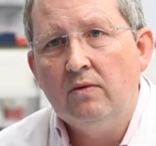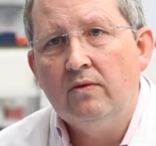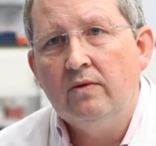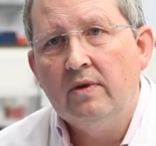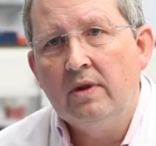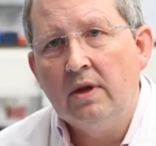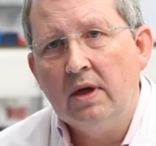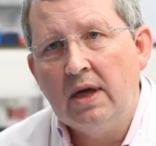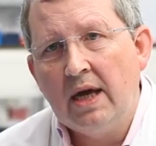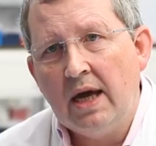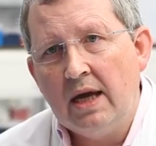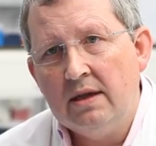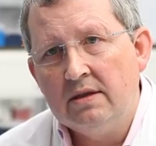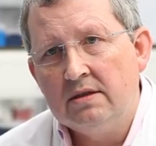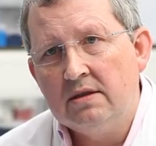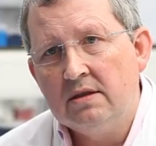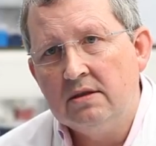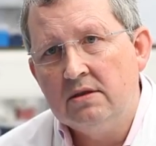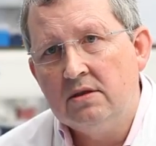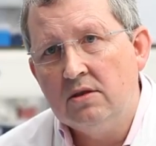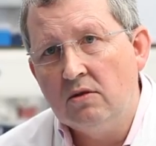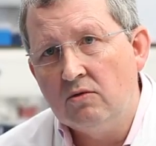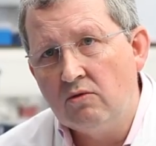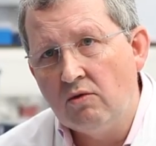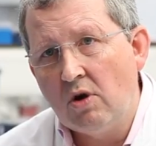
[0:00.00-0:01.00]
for the
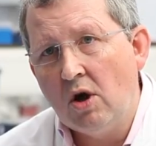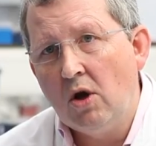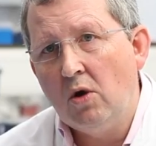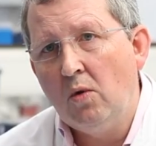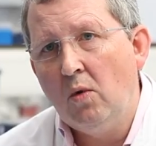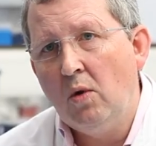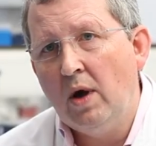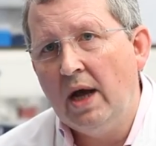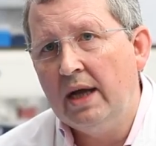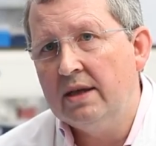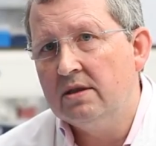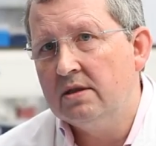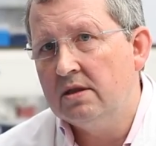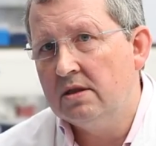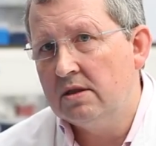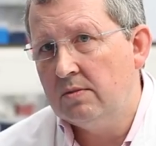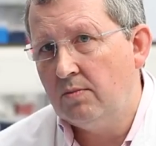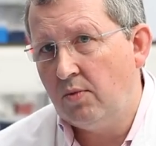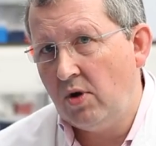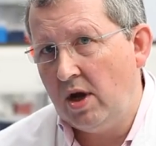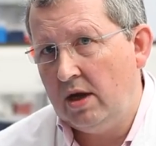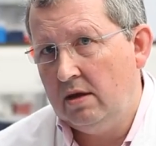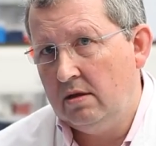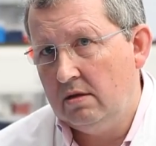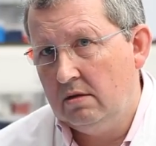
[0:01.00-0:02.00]
cancers to grow and to
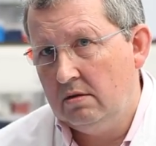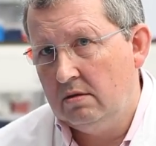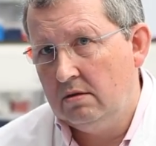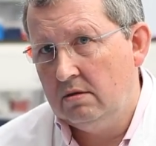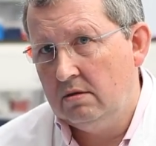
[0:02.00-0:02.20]
spread.